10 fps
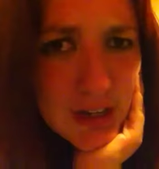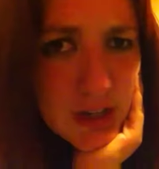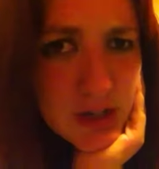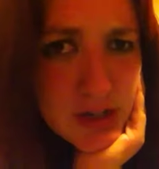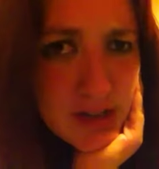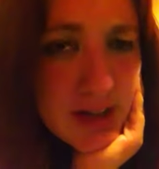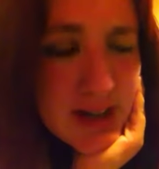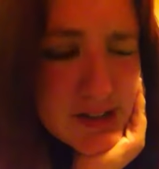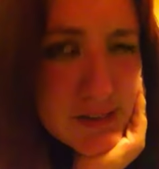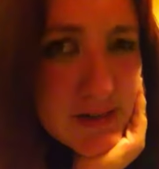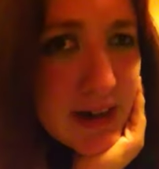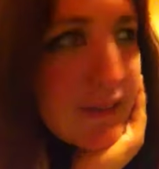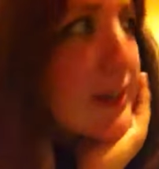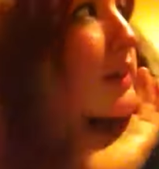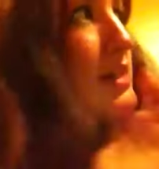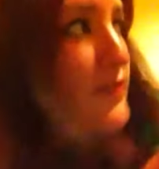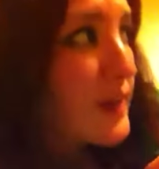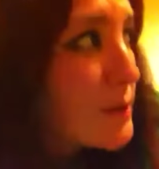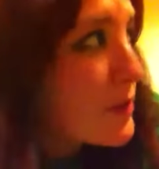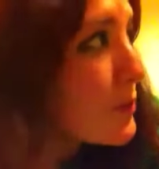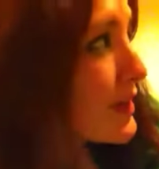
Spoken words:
close to the castle. I mean, like, really close. If I open the